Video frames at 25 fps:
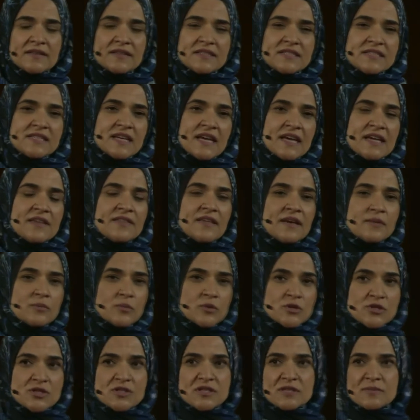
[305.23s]
the day that
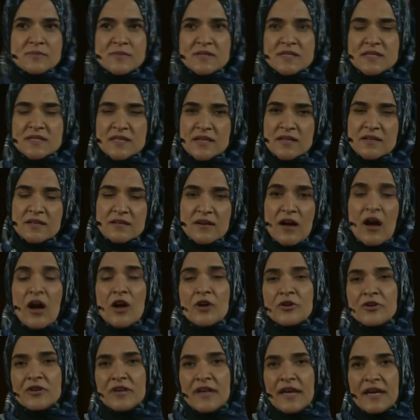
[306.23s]
Muslims
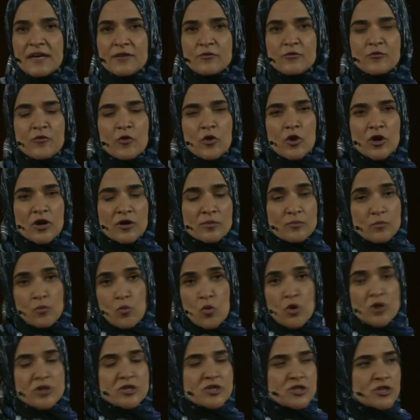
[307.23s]
congregate for
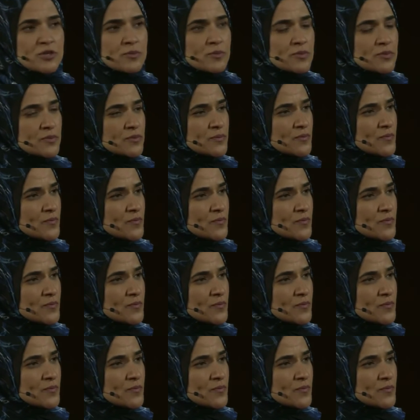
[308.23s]
worship.